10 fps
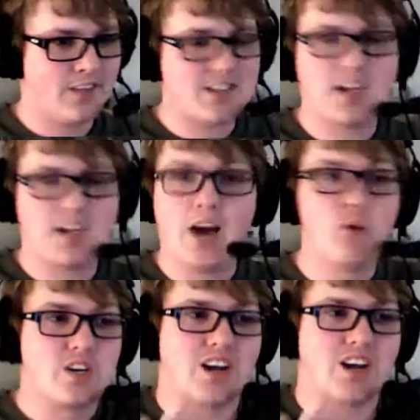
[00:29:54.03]
I
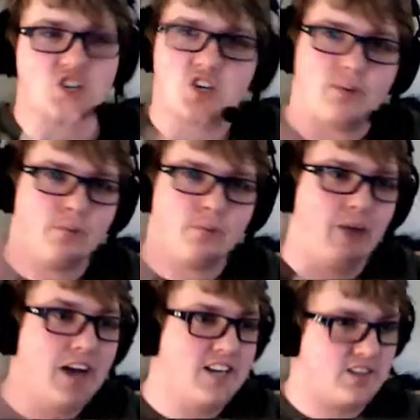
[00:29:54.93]
wish I could shuffle
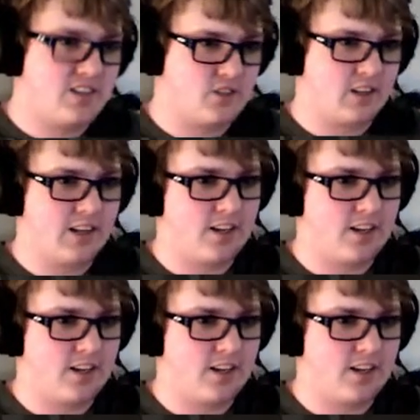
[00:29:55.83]
my decks like that.